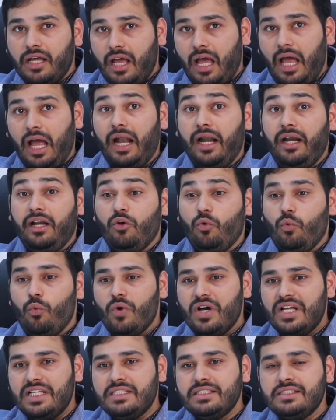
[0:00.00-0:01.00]
And
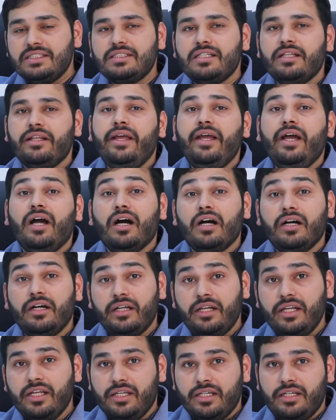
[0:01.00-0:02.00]
once they
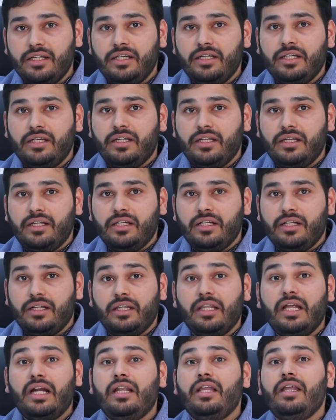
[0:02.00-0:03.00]
agree
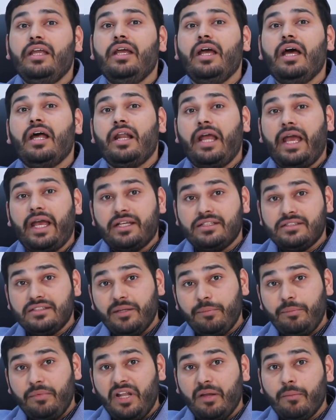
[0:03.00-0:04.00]
that they are
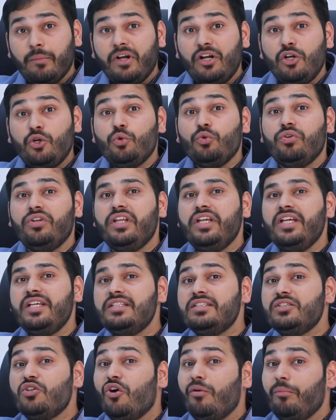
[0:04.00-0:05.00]
acceptable to
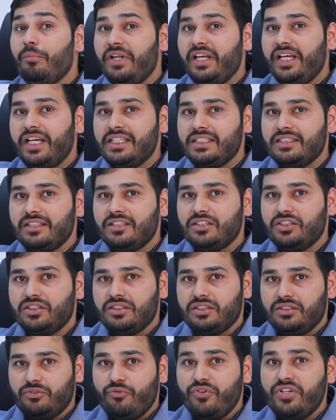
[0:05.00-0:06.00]
these
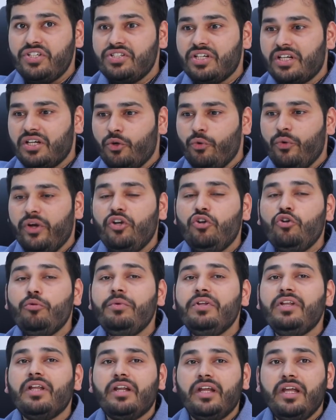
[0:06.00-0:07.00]
complications which are going to be
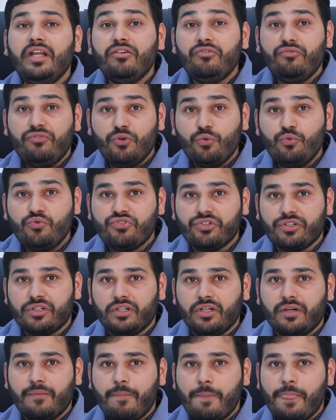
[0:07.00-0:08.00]
there in future,
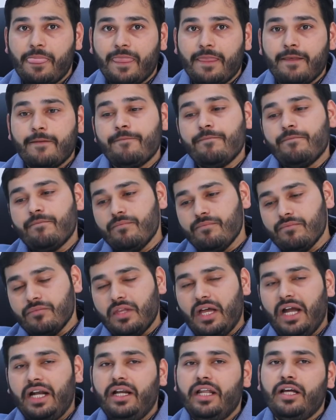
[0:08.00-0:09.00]

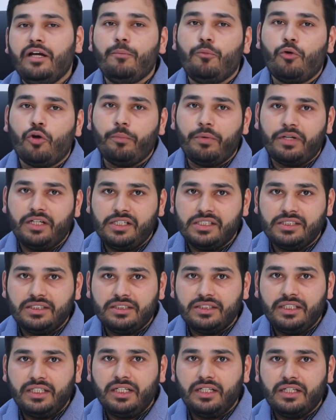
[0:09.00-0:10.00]
I take a proper
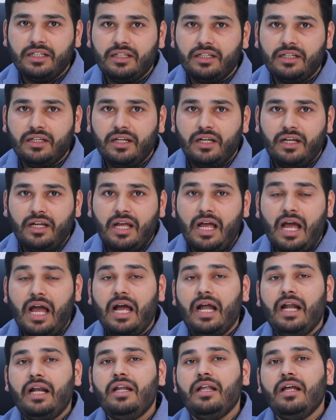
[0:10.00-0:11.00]
consent
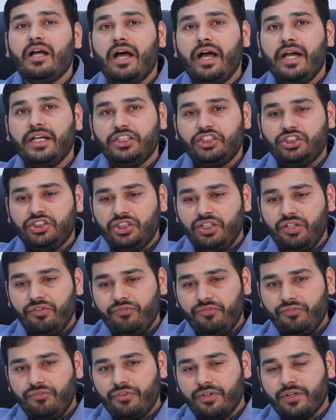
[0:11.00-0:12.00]
and I
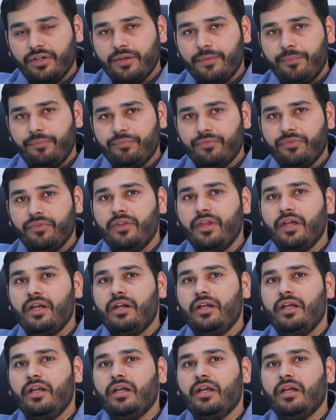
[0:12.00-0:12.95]
shift their